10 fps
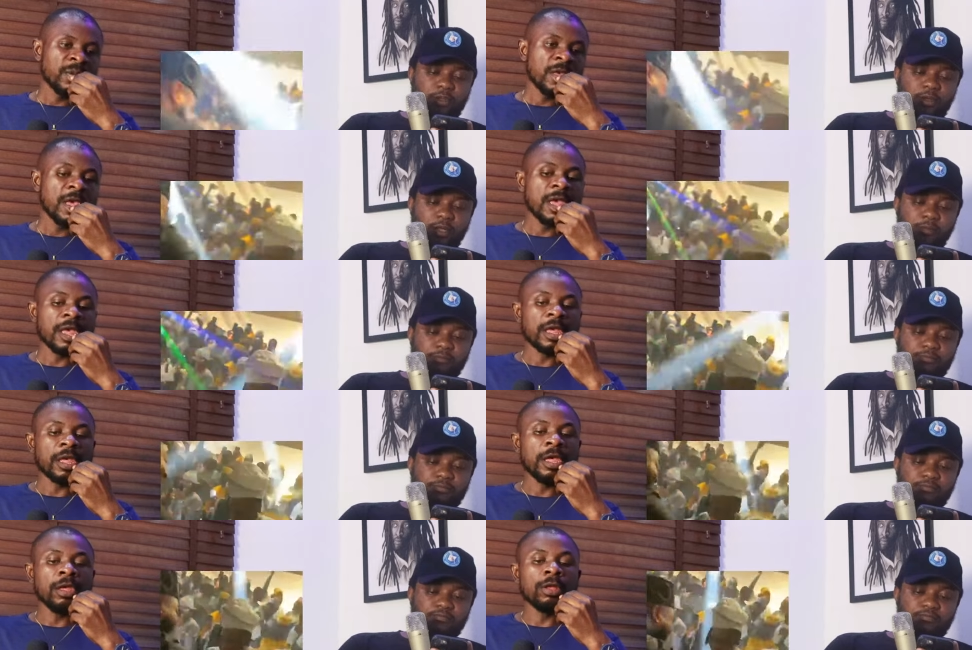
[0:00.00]
Speaker 1: he
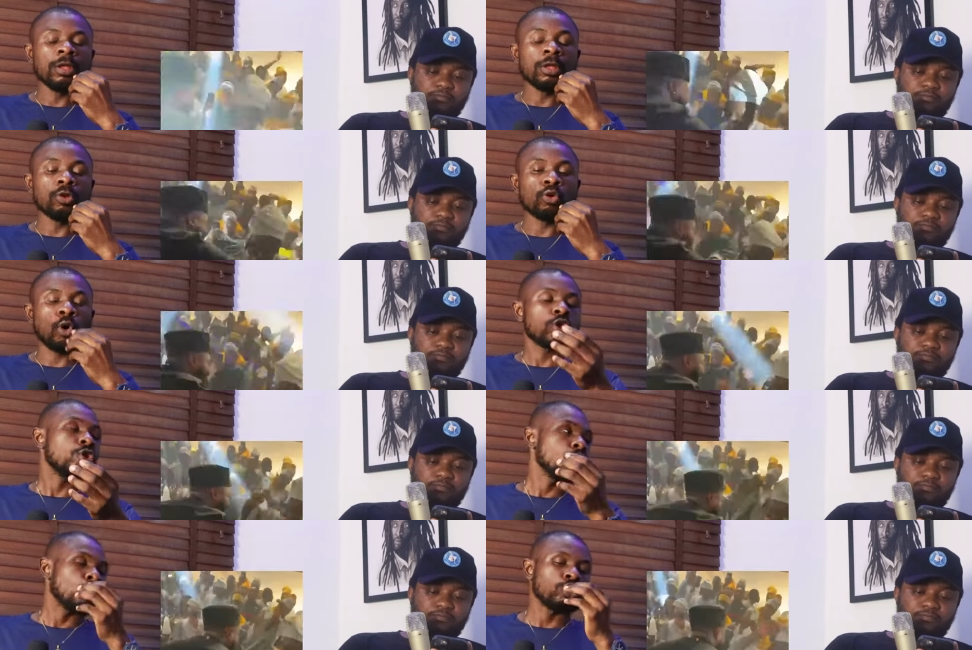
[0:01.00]
he
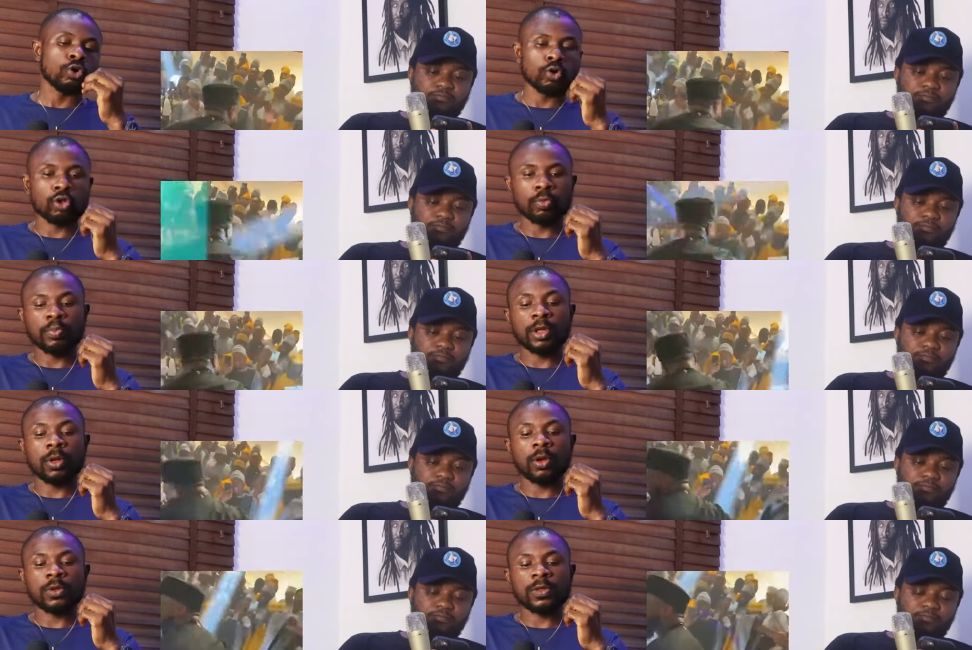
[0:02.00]
rushed to judge
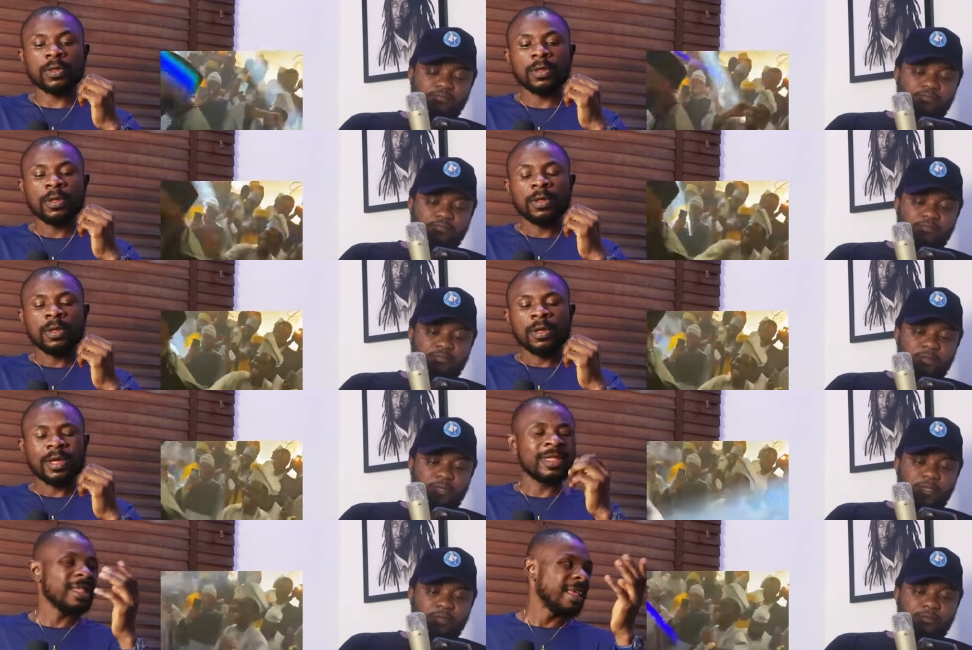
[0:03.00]
because
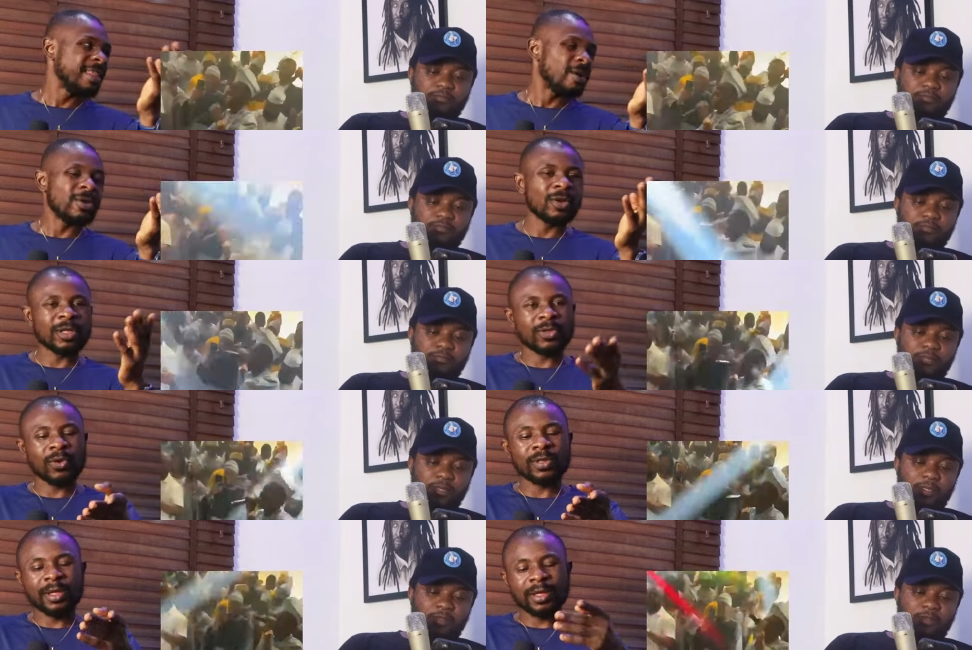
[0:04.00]
I think the second or the
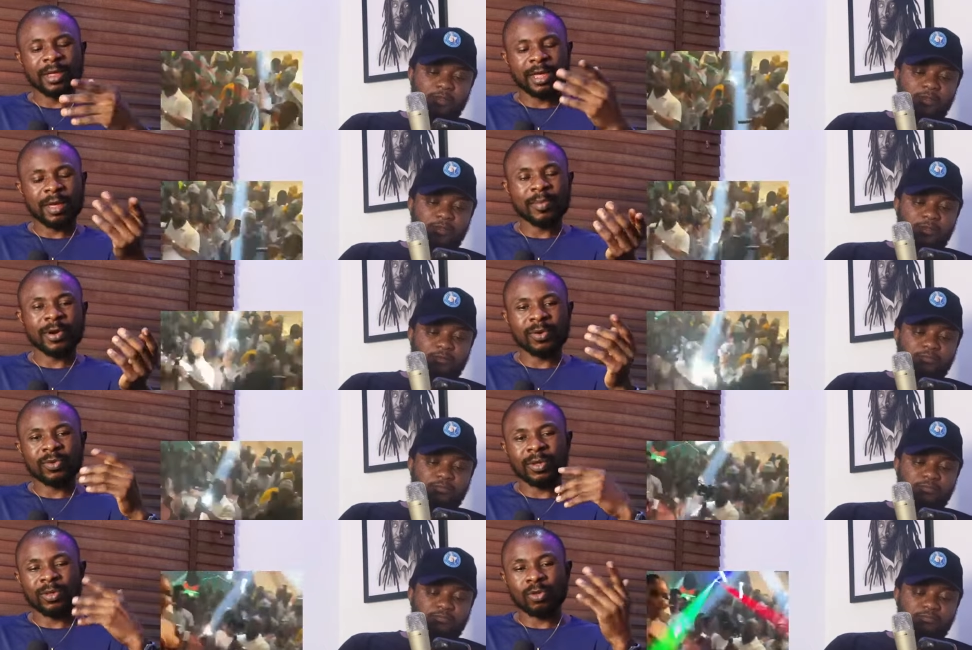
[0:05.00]
third day he came
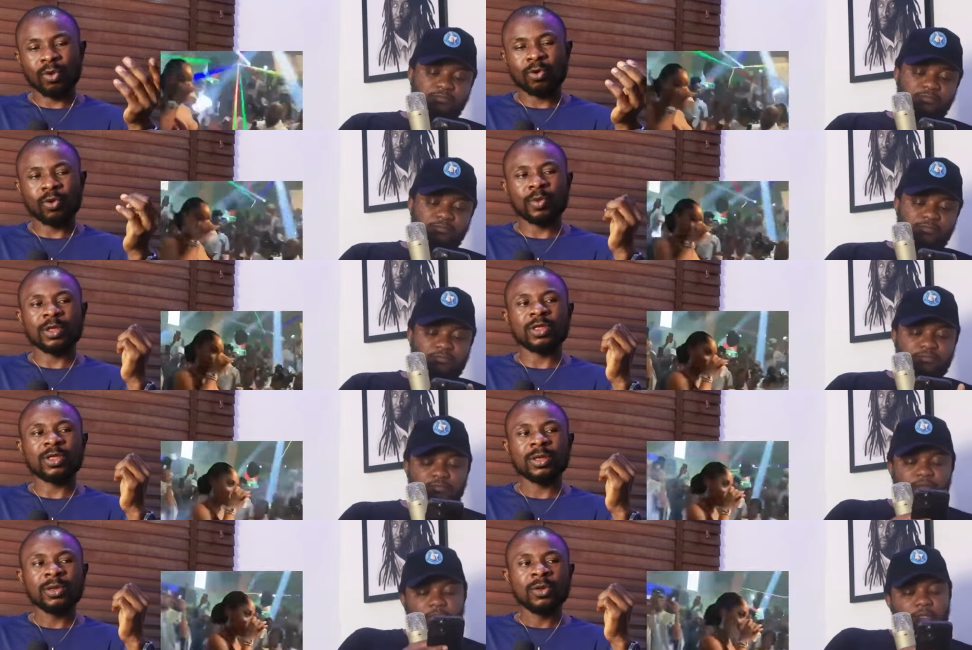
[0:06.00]
out, he talked
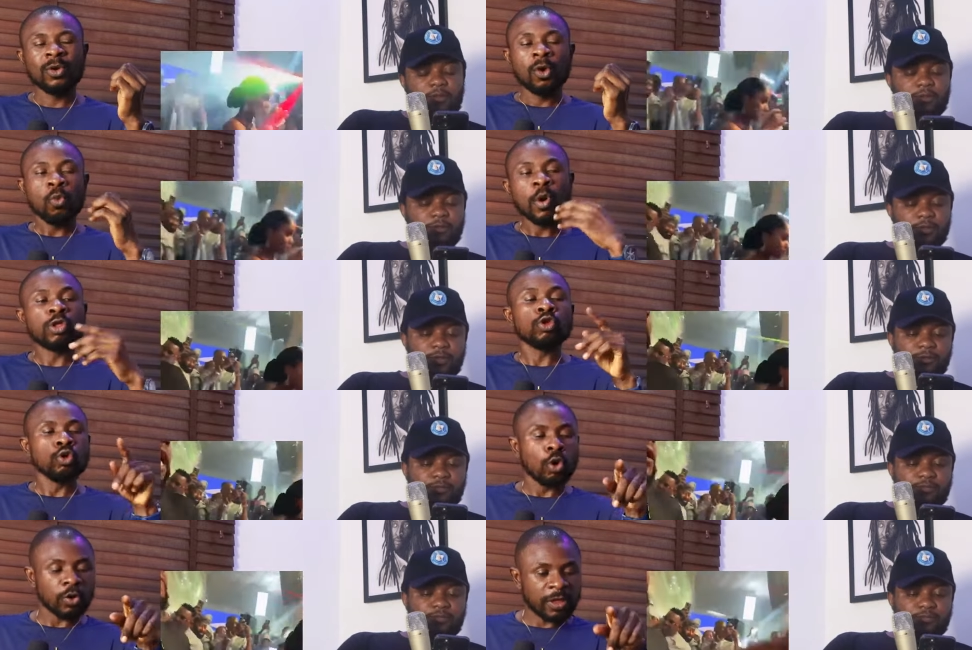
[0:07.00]
rubbish. Which you
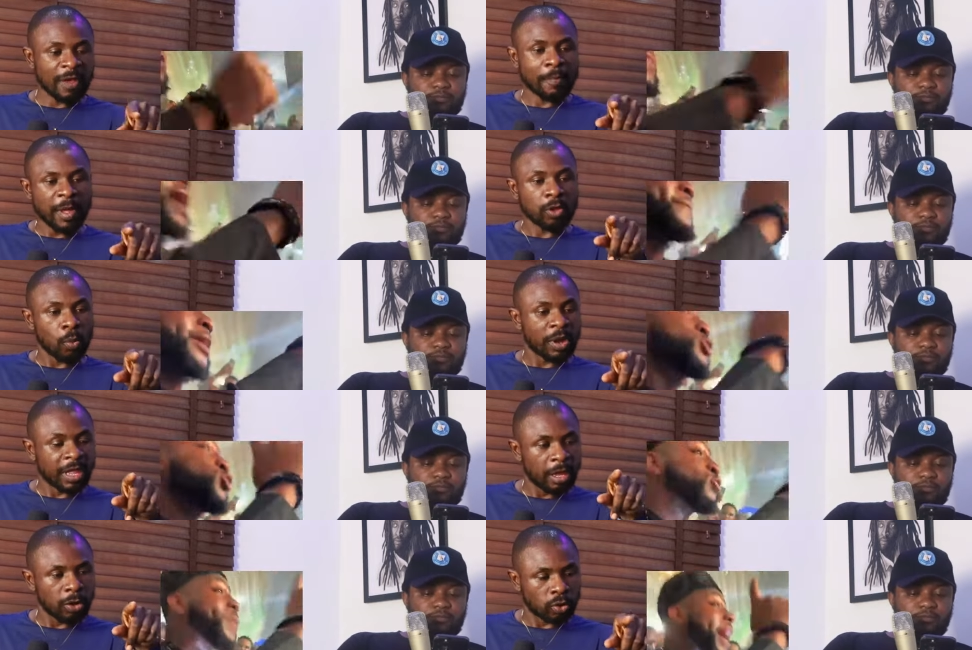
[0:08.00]
yourself, based on
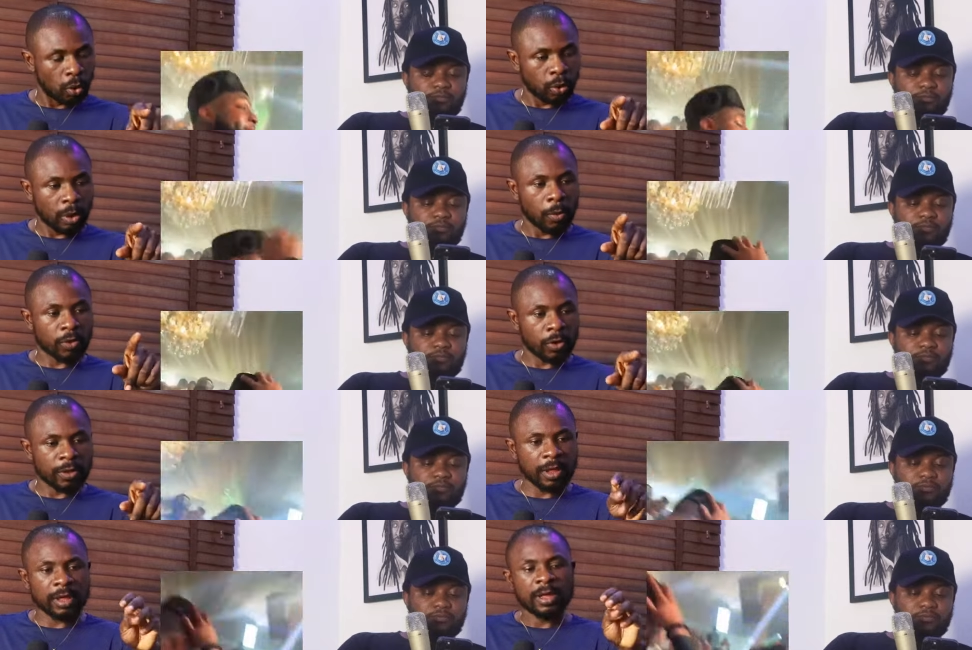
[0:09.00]
waiting in talk, I was
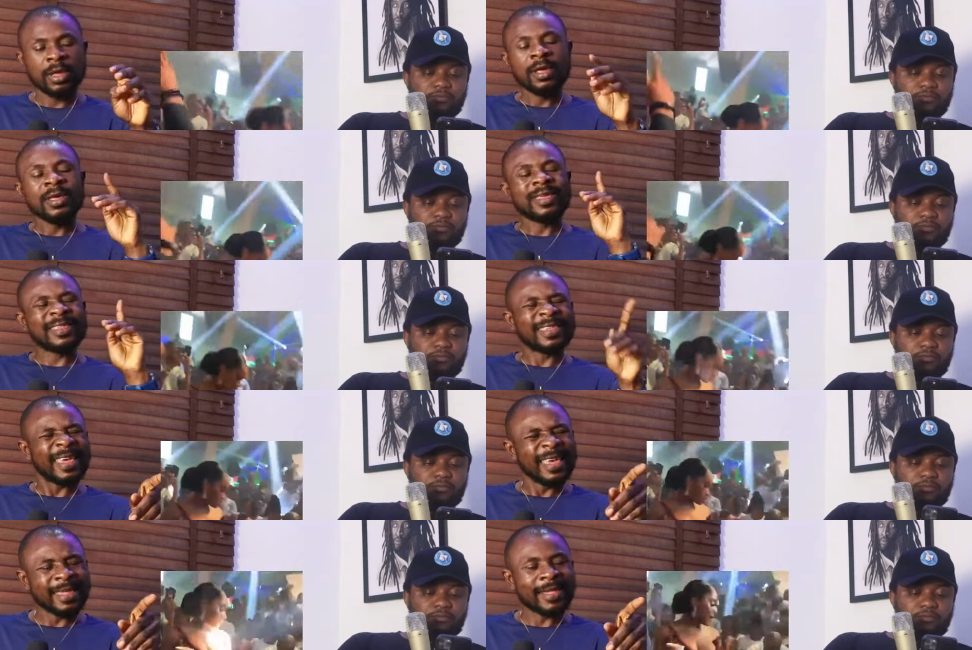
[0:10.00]
not there. He
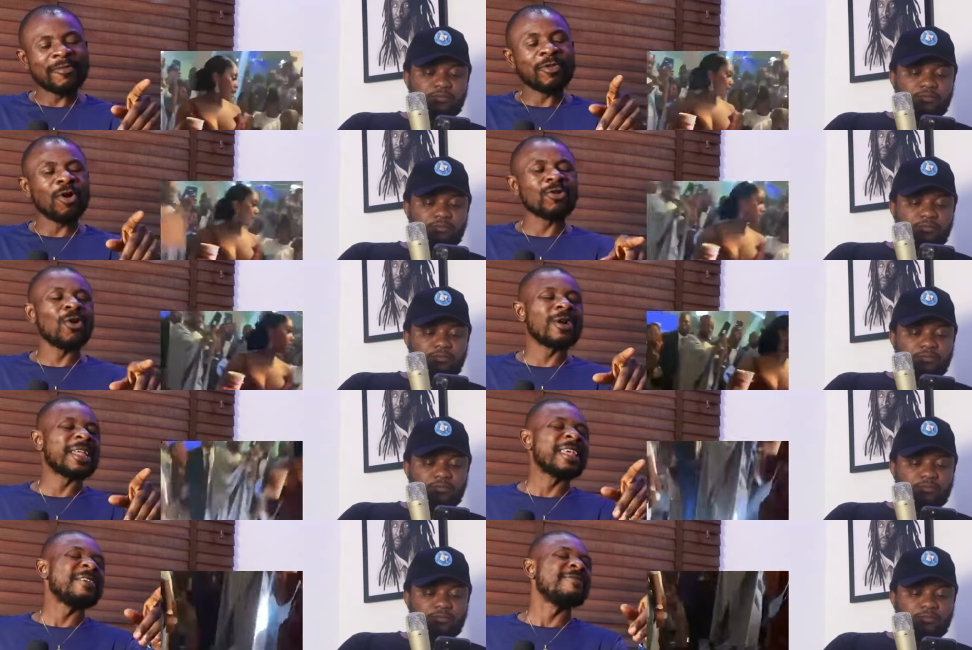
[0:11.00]
said Davido
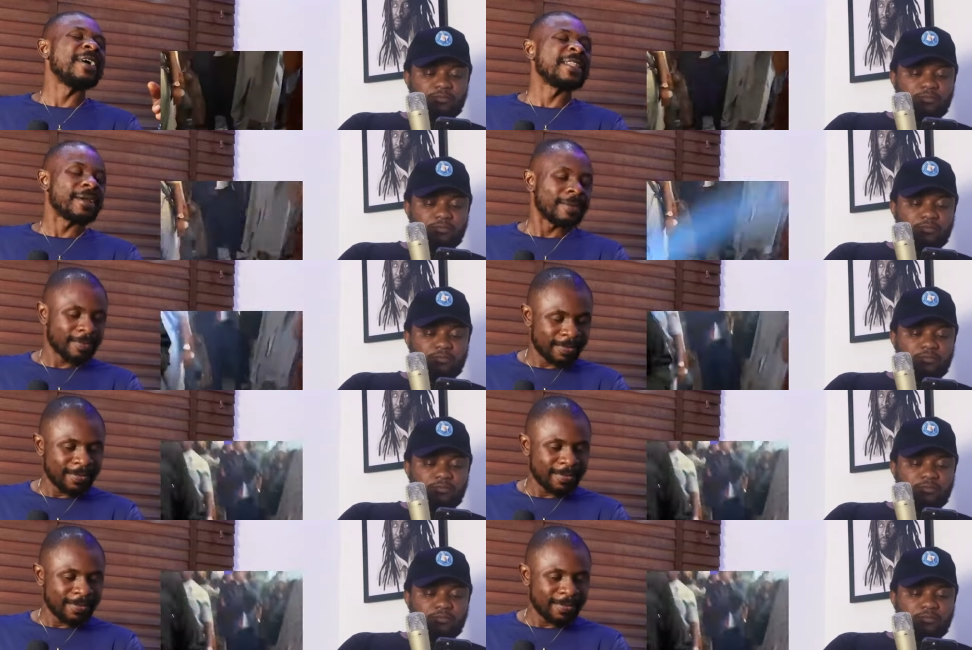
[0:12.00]
already invite him